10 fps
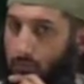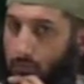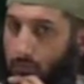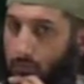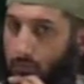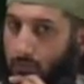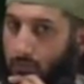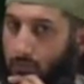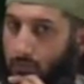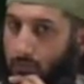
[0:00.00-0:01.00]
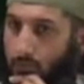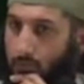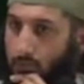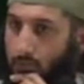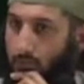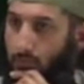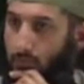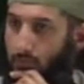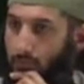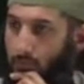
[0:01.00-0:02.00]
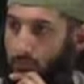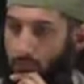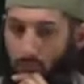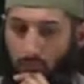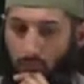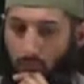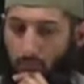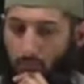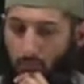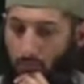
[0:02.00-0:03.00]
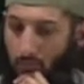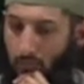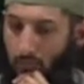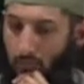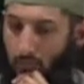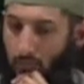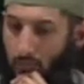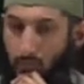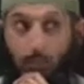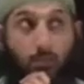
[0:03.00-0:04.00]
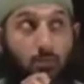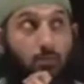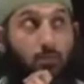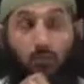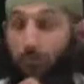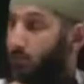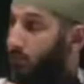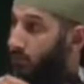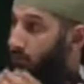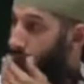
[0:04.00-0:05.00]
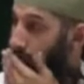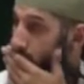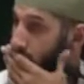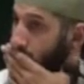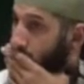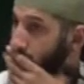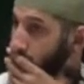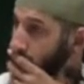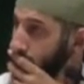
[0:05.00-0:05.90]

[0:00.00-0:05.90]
The person shown says nothing.